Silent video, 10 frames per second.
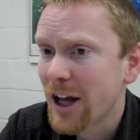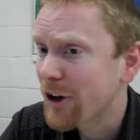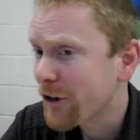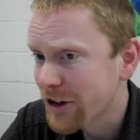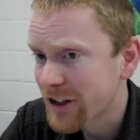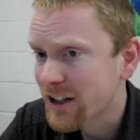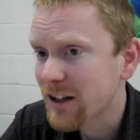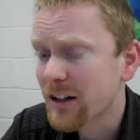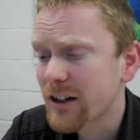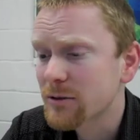another
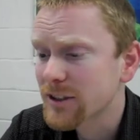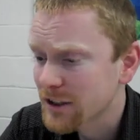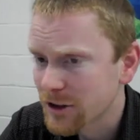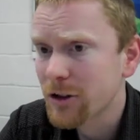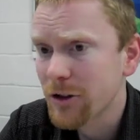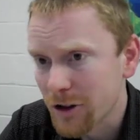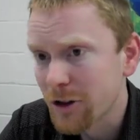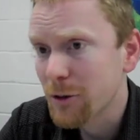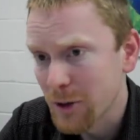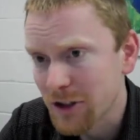year. And I was like, no,
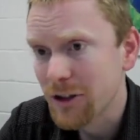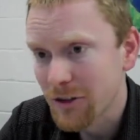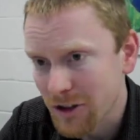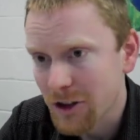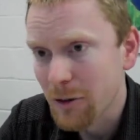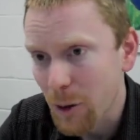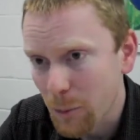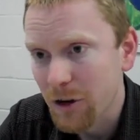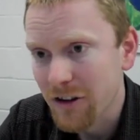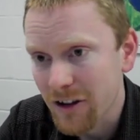you mean you come
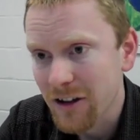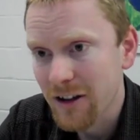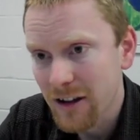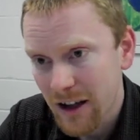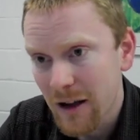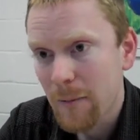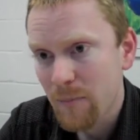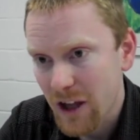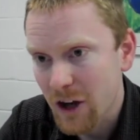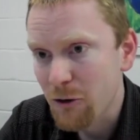up with
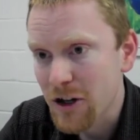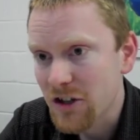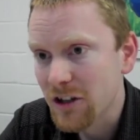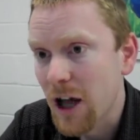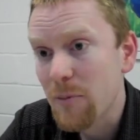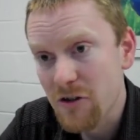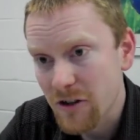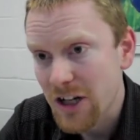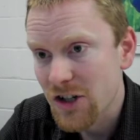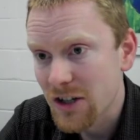an original
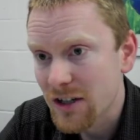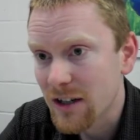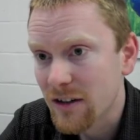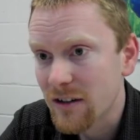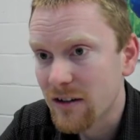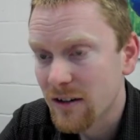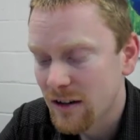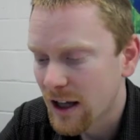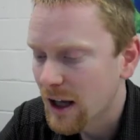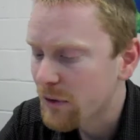observation, and
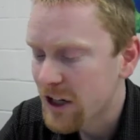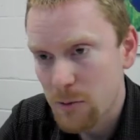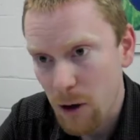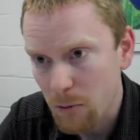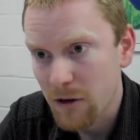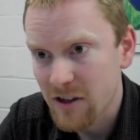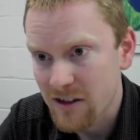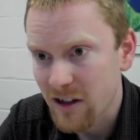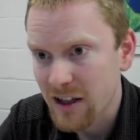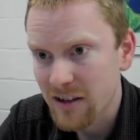the experiment we've
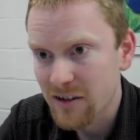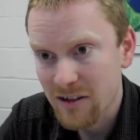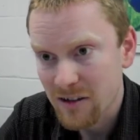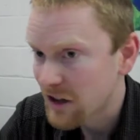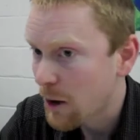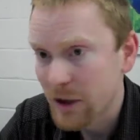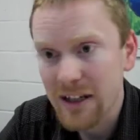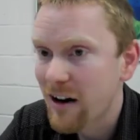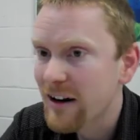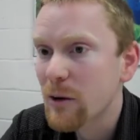designed has not been
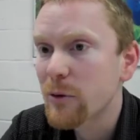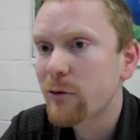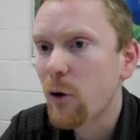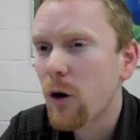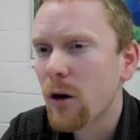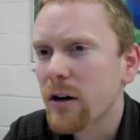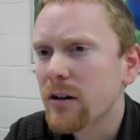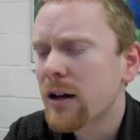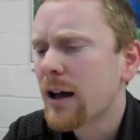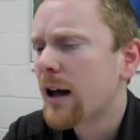carried out before.
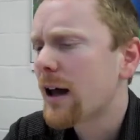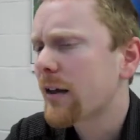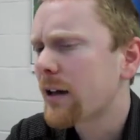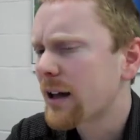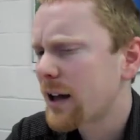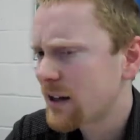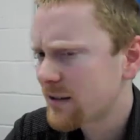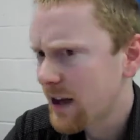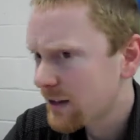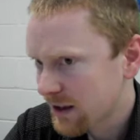And they're like, and
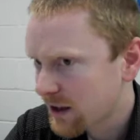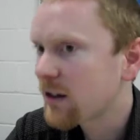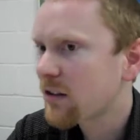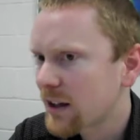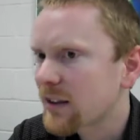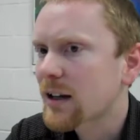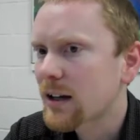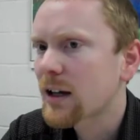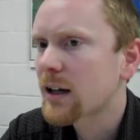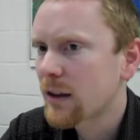is that the kind of thing
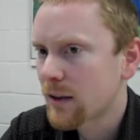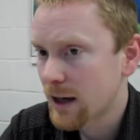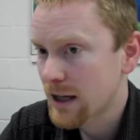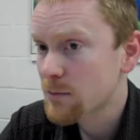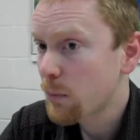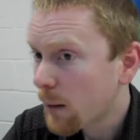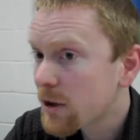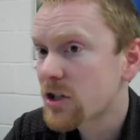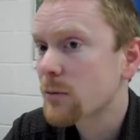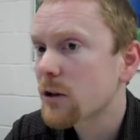that is
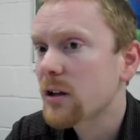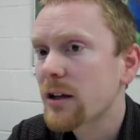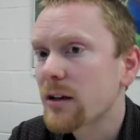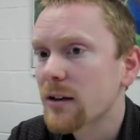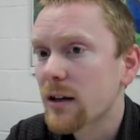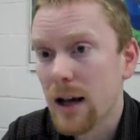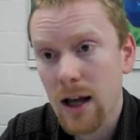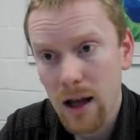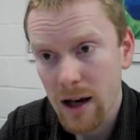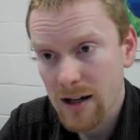publishable? And
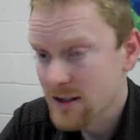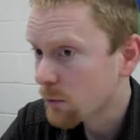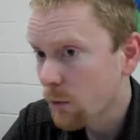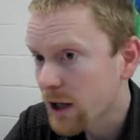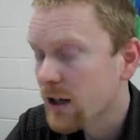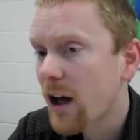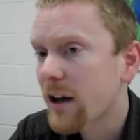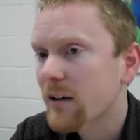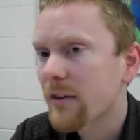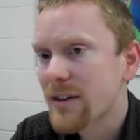I said, why
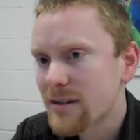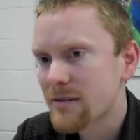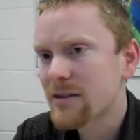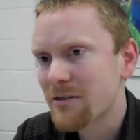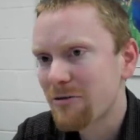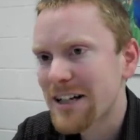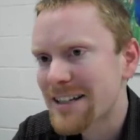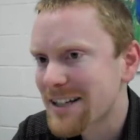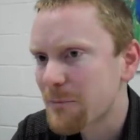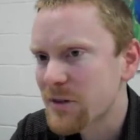not? And this really
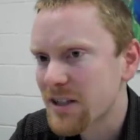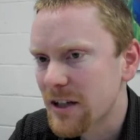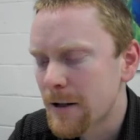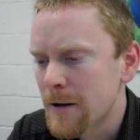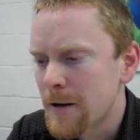seemed to